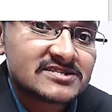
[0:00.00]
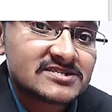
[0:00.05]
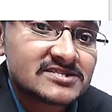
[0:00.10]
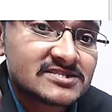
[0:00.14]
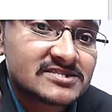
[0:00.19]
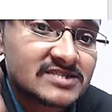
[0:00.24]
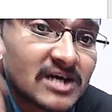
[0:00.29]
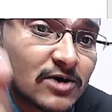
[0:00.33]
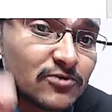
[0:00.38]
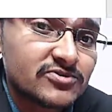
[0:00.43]

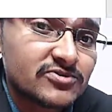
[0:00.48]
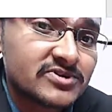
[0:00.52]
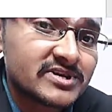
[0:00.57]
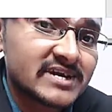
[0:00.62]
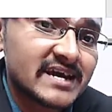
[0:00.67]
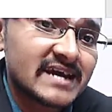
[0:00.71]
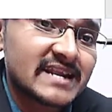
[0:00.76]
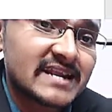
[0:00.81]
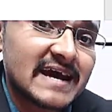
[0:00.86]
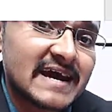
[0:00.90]

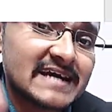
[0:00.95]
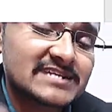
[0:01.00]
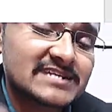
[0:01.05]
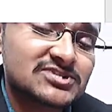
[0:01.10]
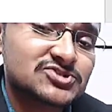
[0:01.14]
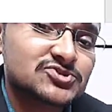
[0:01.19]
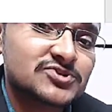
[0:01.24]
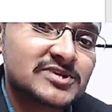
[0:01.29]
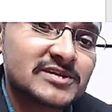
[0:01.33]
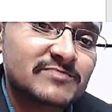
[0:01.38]
sound can
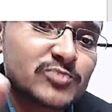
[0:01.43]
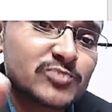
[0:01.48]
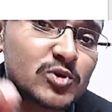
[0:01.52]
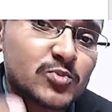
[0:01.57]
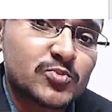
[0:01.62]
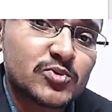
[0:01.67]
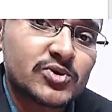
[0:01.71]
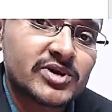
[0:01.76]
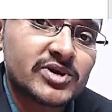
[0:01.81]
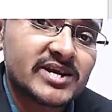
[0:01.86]
actually
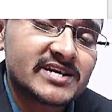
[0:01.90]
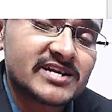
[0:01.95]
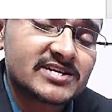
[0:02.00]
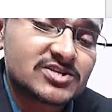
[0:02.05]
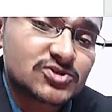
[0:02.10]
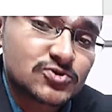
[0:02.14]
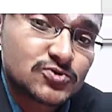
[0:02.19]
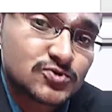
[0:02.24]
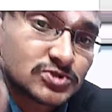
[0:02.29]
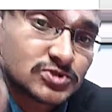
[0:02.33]

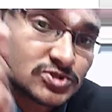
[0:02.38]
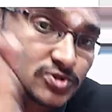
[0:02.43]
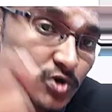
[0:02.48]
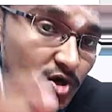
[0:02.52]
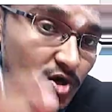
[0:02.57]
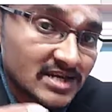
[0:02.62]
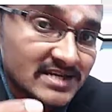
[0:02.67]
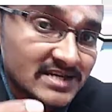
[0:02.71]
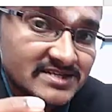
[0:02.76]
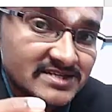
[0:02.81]
propagate through
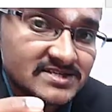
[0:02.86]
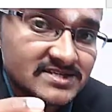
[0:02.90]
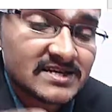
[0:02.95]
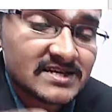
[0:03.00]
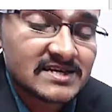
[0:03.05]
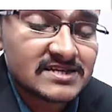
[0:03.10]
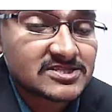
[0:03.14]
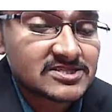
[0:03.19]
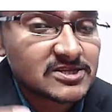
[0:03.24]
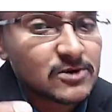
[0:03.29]

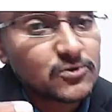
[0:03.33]
solids,